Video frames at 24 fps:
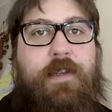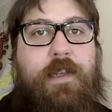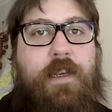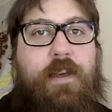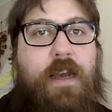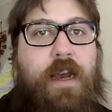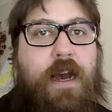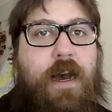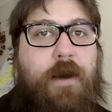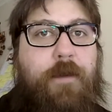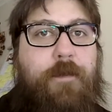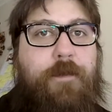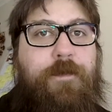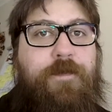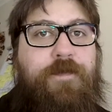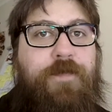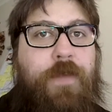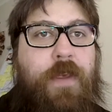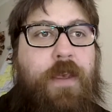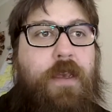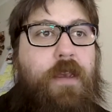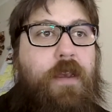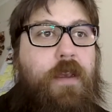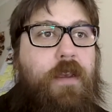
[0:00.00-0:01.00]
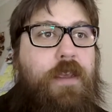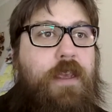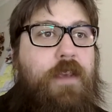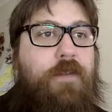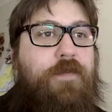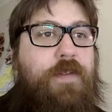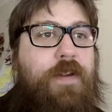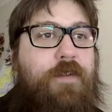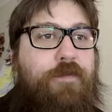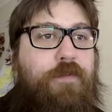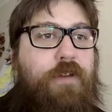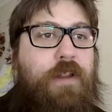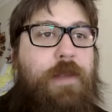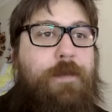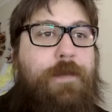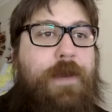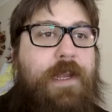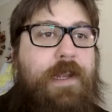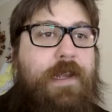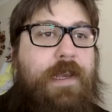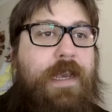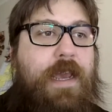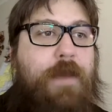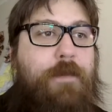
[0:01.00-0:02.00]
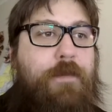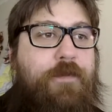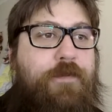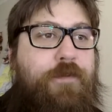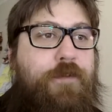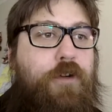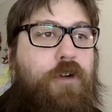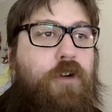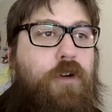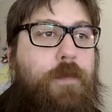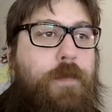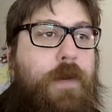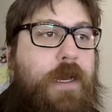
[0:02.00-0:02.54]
You've never really made a game before,